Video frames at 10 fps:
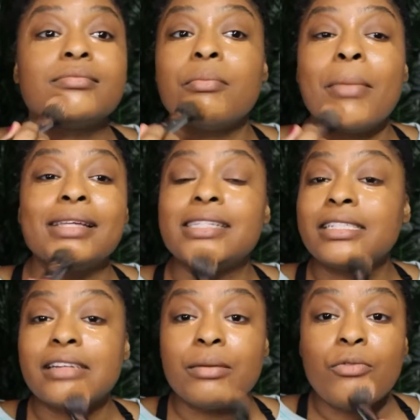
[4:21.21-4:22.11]

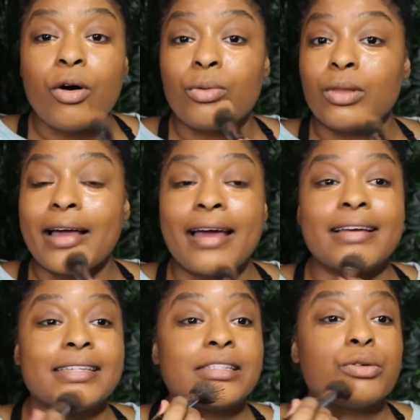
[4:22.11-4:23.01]
message him, go look at
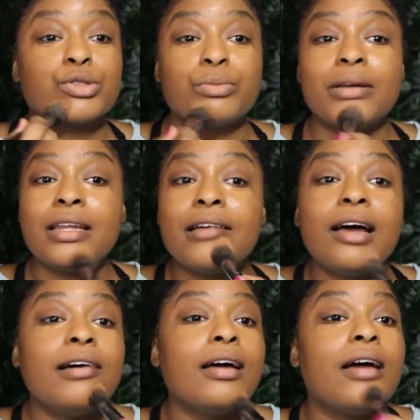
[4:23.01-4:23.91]
his social
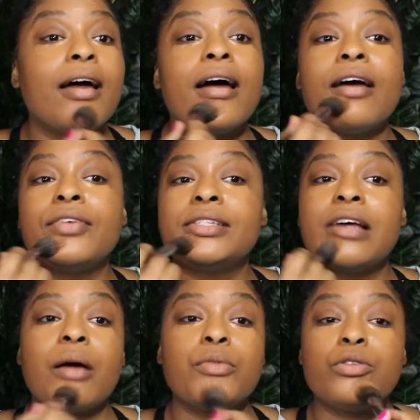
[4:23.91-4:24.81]
media, every
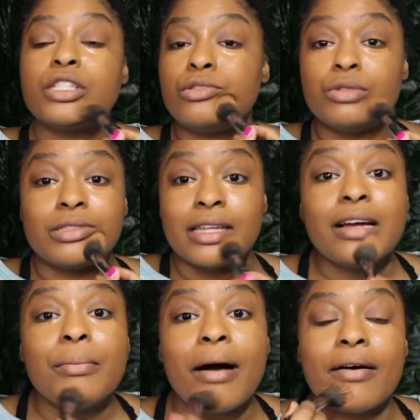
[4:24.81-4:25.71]
time you just, you just think
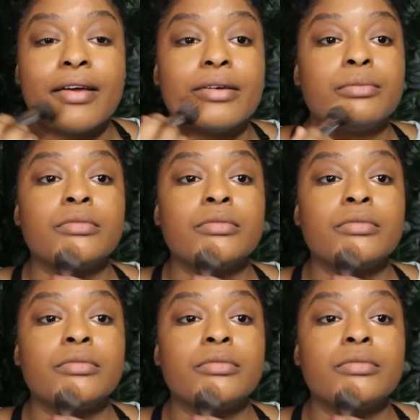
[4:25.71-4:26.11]
about him.